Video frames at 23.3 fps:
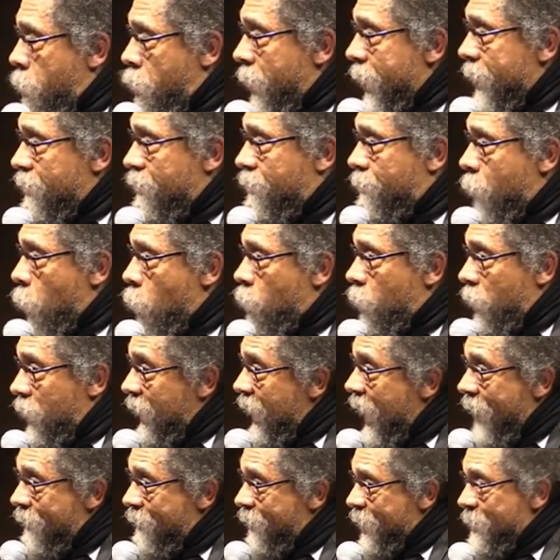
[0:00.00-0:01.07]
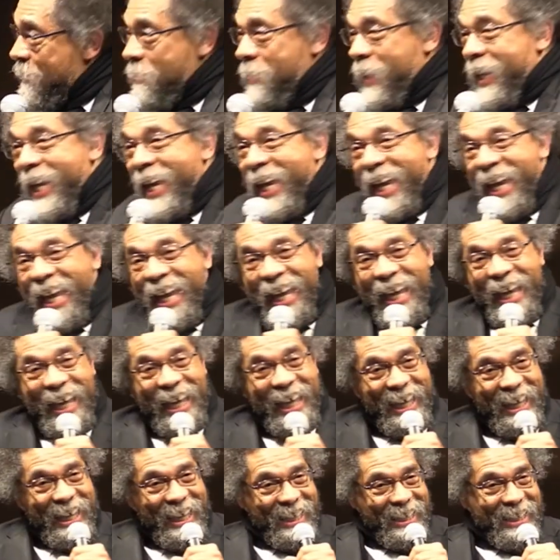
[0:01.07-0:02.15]
folk loving me.
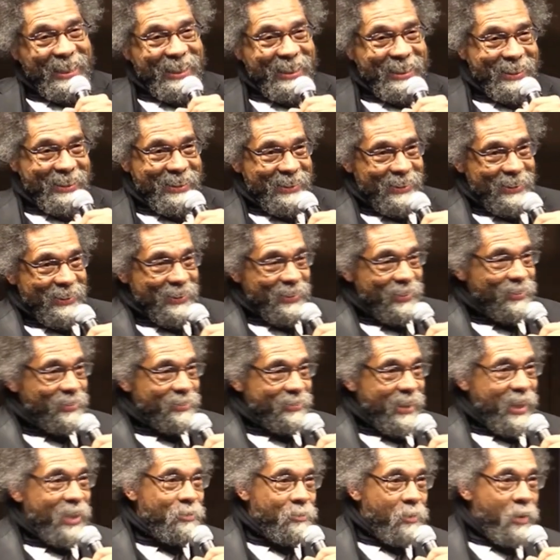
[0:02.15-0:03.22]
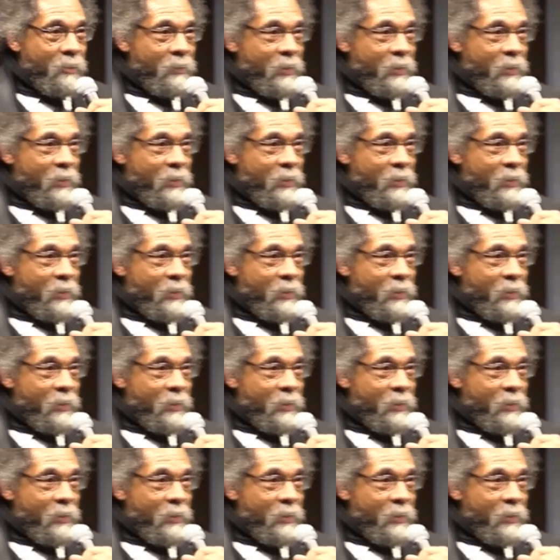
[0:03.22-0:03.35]
That's one reason